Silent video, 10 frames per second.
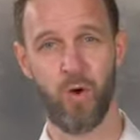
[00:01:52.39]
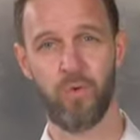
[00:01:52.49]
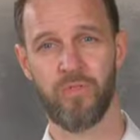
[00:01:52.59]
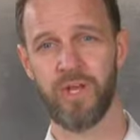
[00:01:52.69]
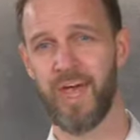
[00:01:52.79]

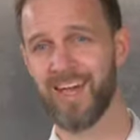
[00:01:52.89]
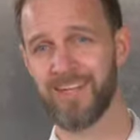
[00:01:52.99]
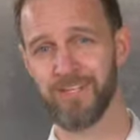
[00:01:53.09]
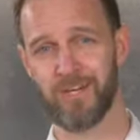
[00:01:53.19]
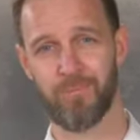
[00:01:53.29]
with an
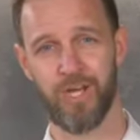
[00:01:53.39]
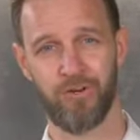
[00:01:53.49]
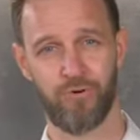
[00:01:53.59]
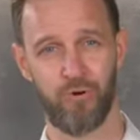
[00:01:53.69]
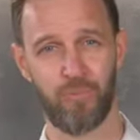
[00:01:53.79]

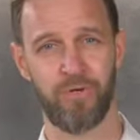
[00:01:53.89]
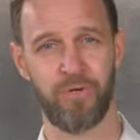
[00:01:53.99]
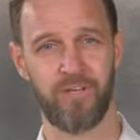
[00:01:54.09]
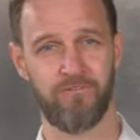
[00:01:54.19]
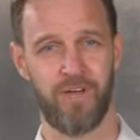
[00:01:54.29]

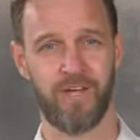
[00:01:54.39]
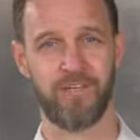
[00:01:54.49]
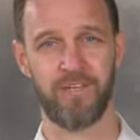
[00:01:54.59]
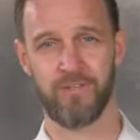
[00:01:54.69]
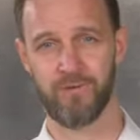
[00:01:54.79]
antimicrobial effect
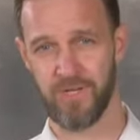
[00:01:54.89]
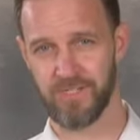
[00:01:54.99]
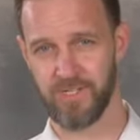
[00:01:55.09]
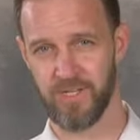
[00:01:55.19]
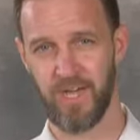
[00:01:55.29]
in the
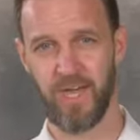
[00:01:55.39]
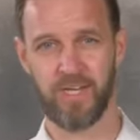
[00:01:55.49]
dressing,